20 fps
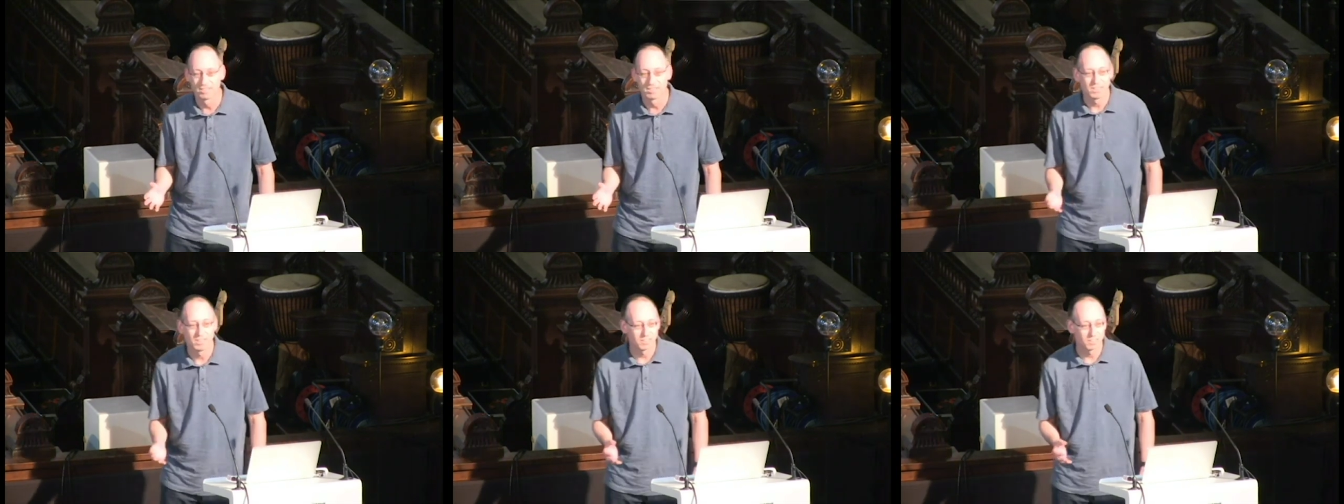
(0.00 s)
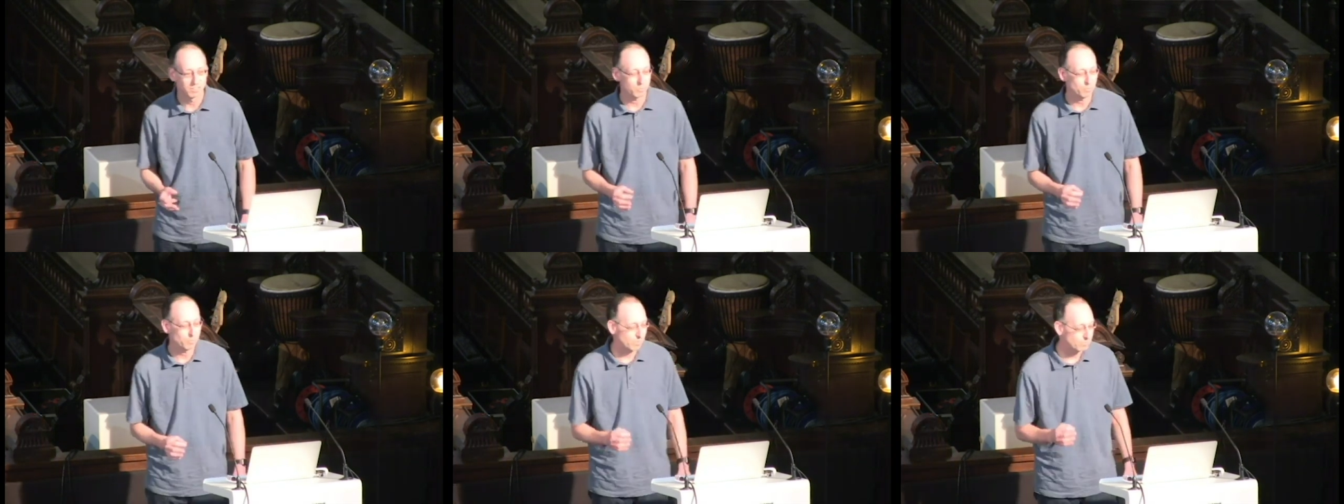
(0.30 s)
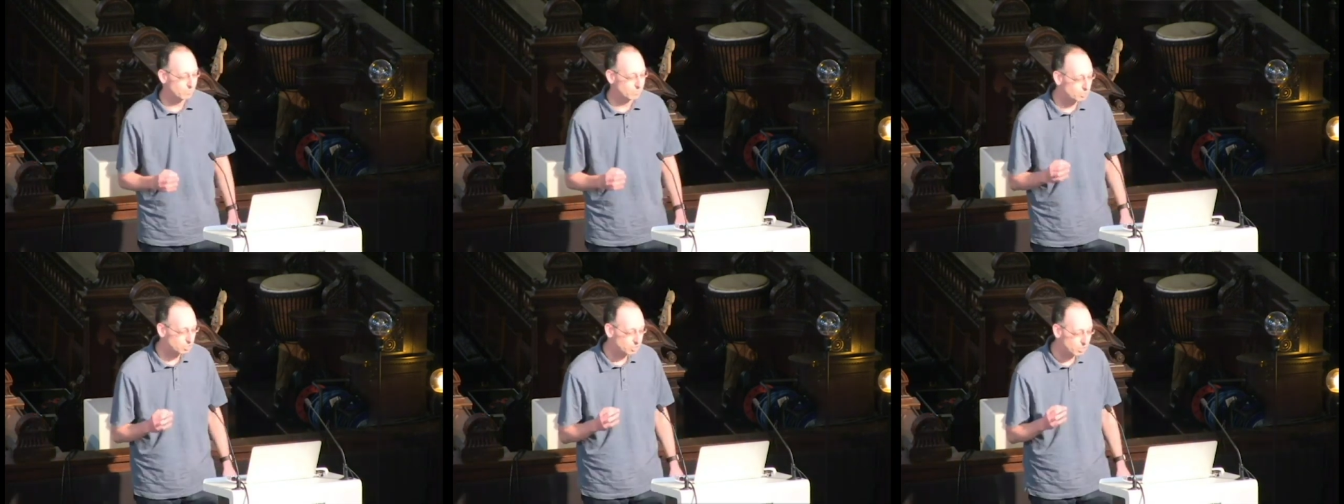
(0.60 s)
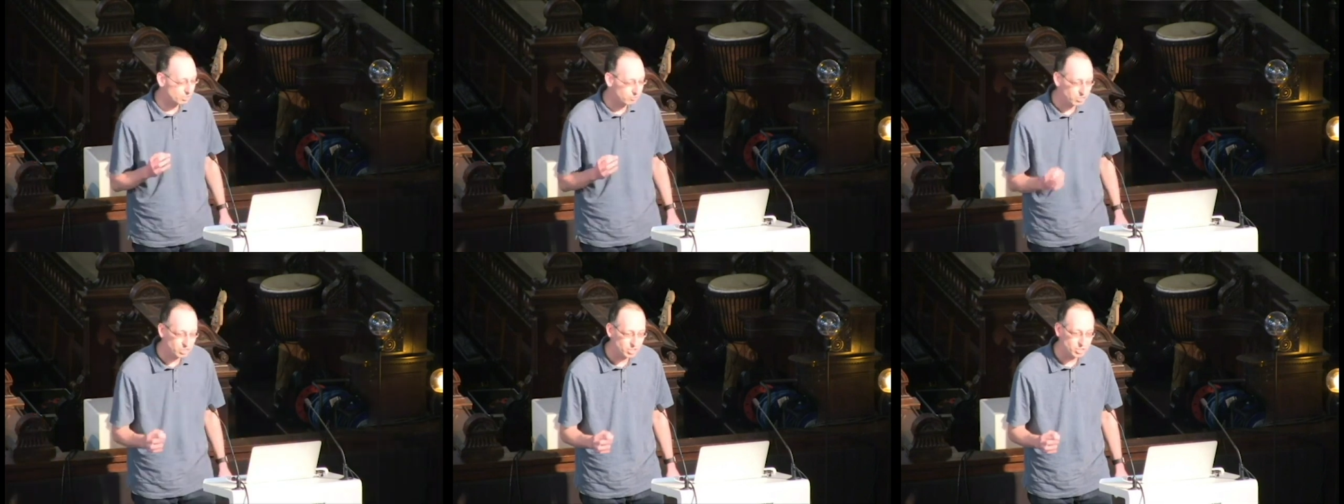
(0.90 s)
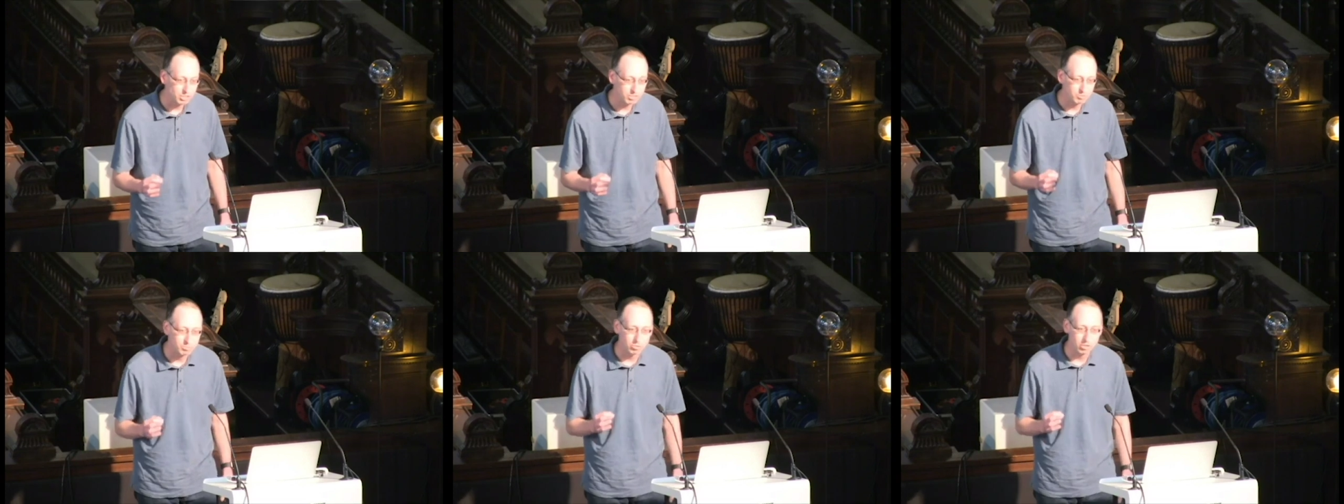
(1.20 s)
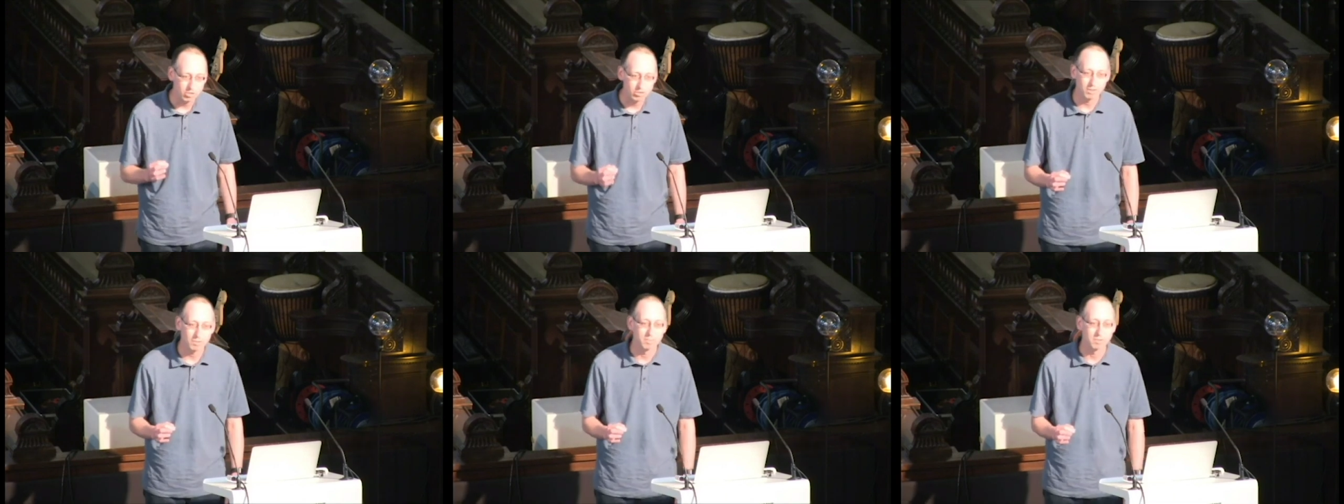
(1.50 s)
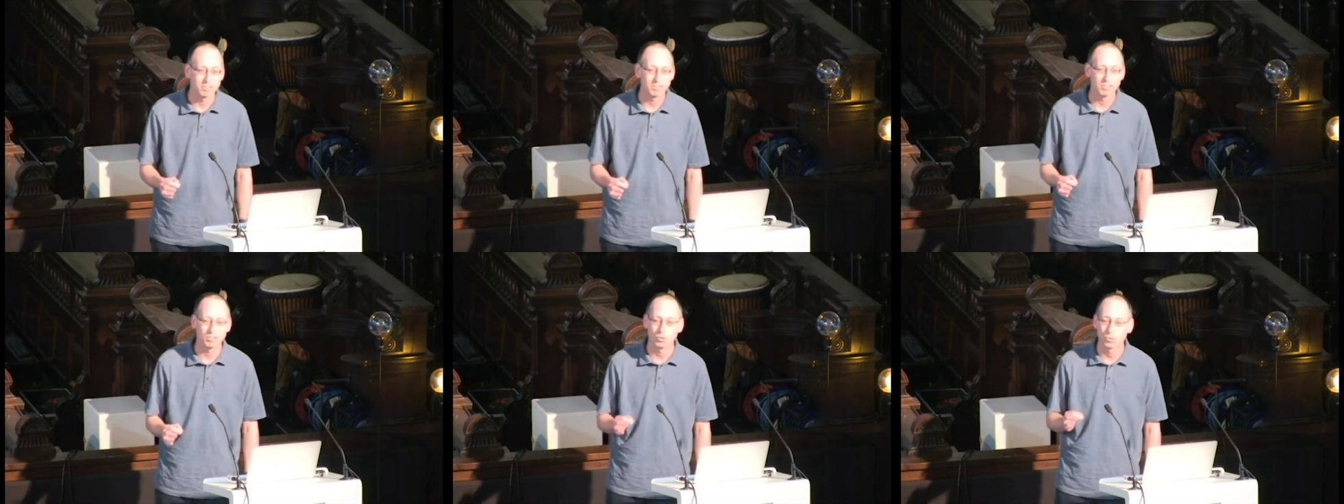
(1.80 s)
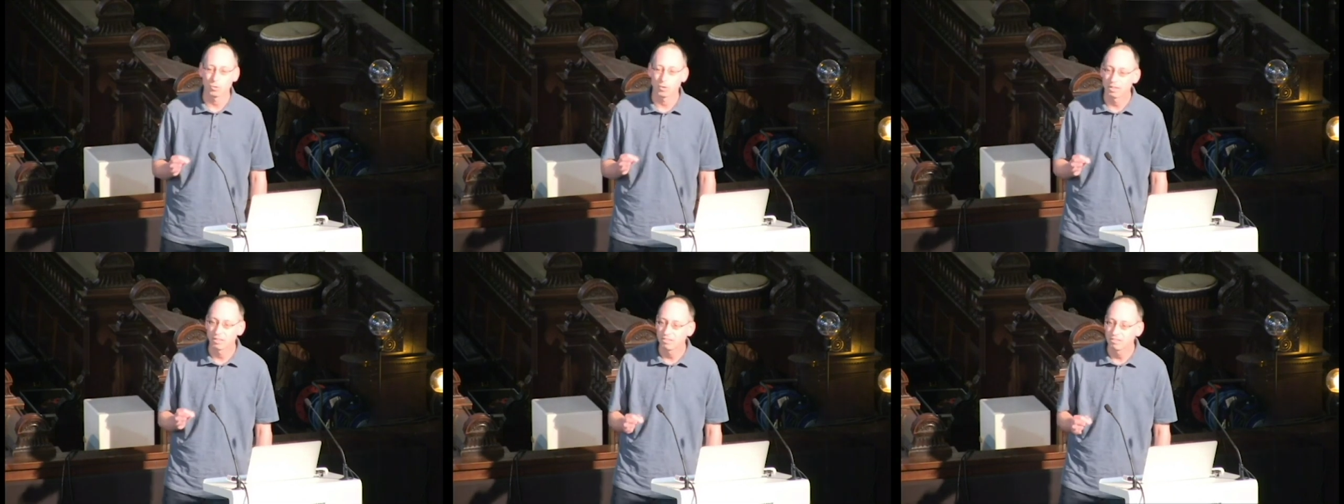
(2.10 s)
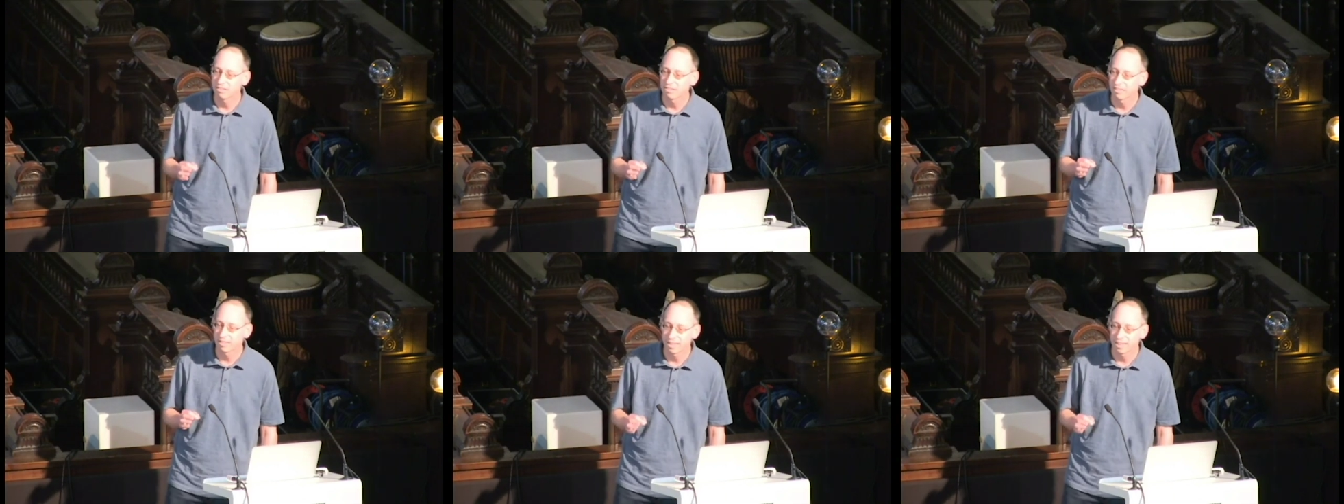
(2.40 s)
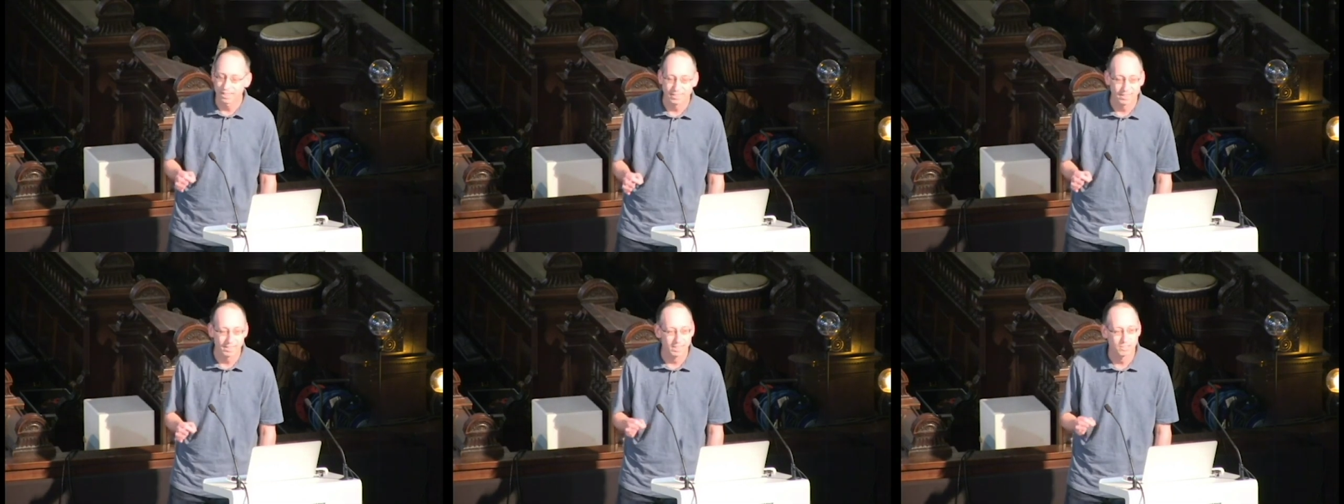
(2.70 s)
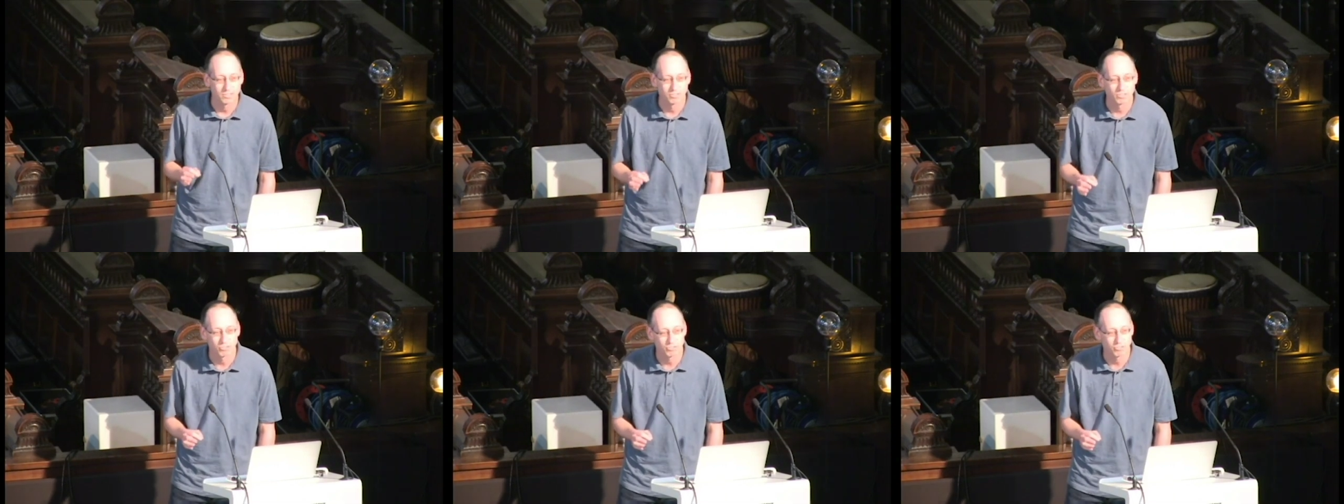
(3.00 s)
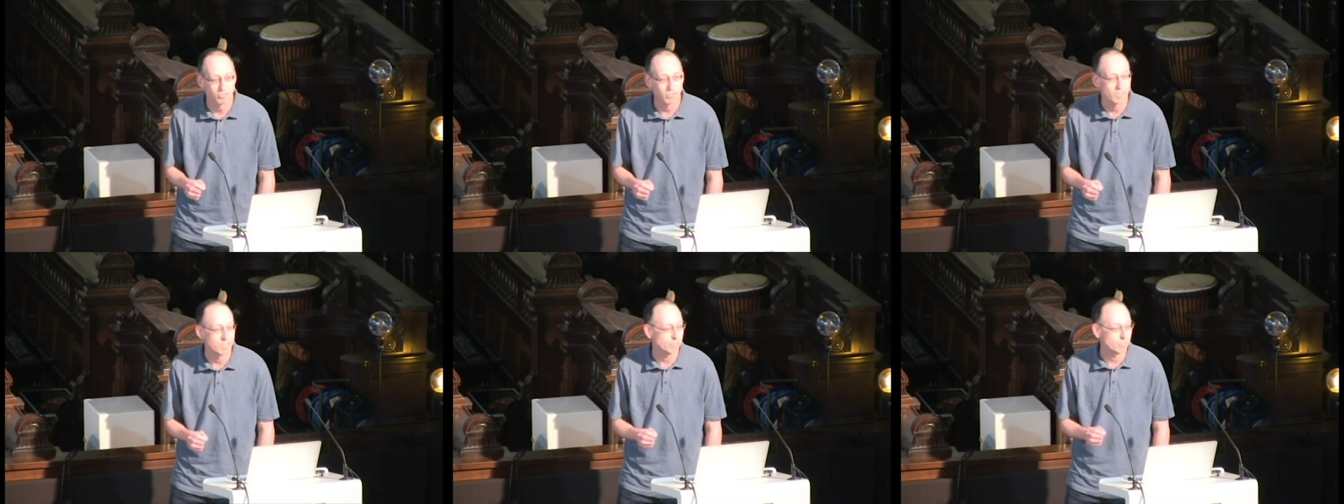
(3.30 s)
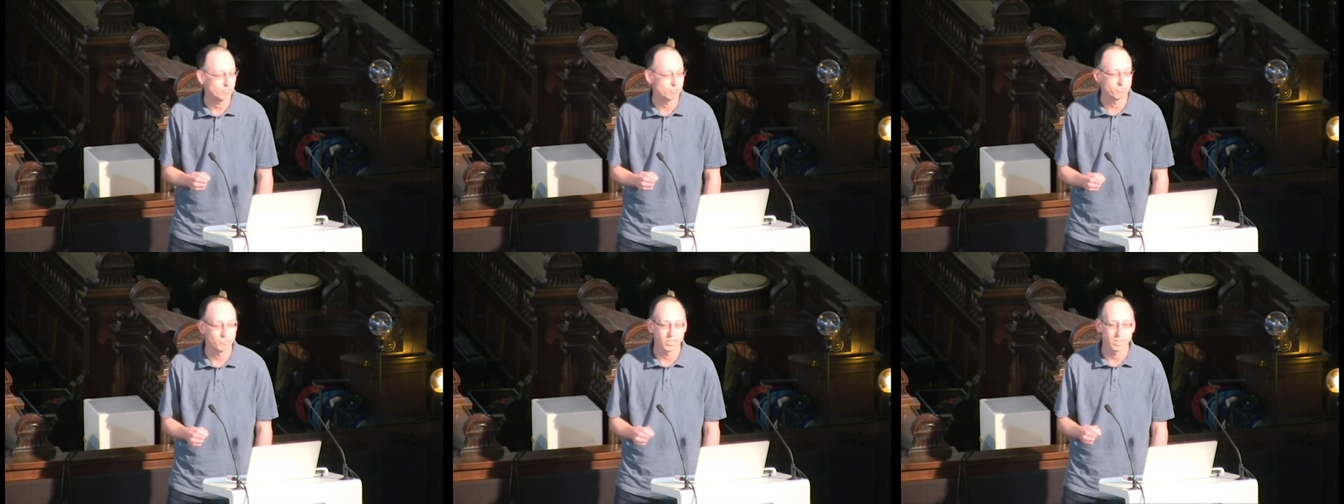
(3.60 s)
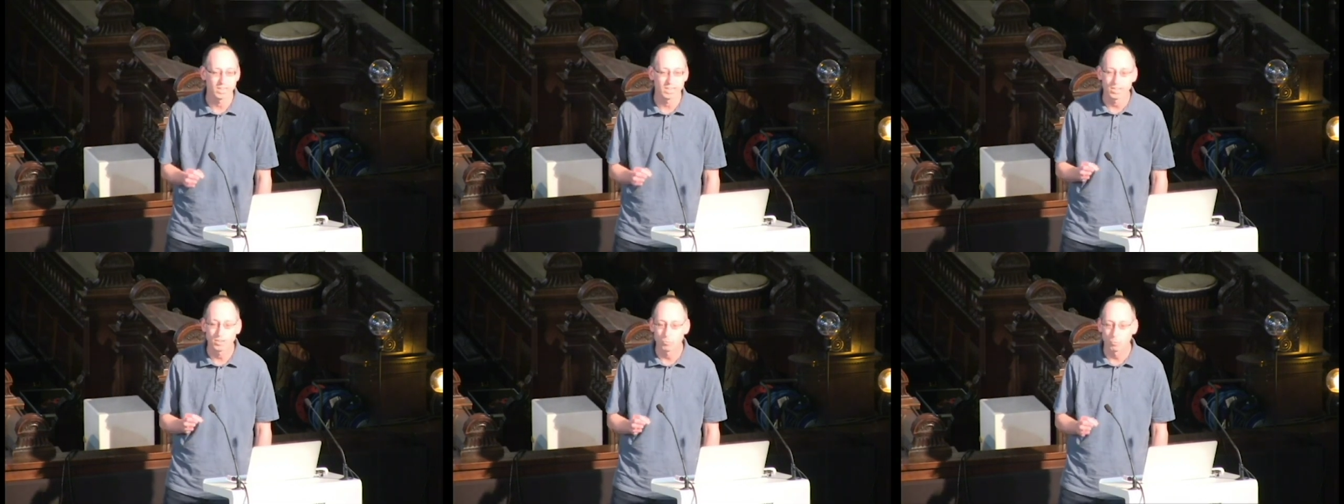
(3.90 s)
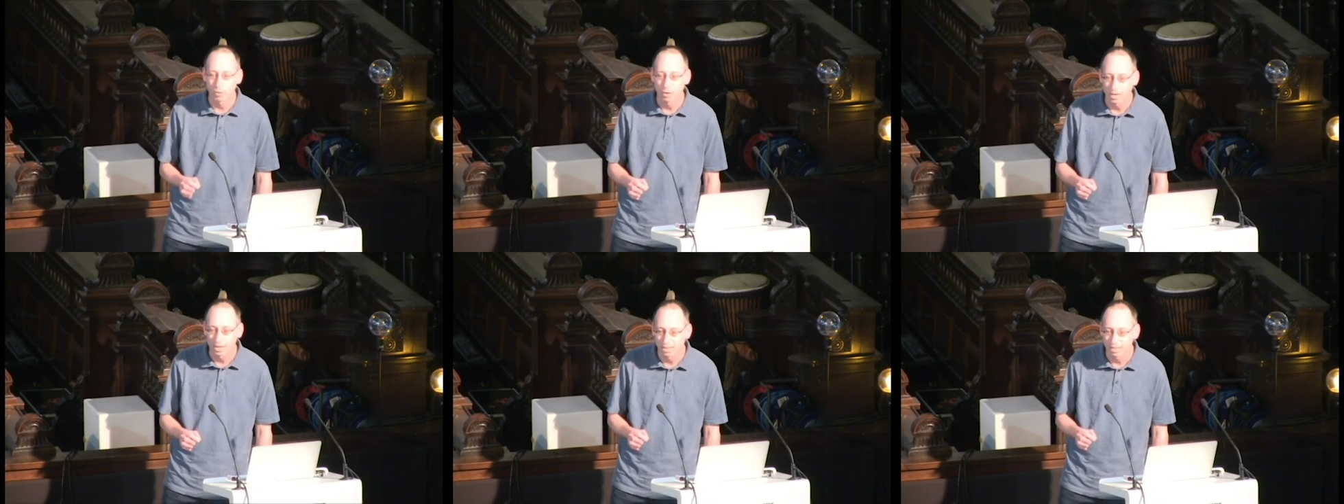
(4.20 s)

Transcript: So we have a generation of programmers who understand that constraint really well.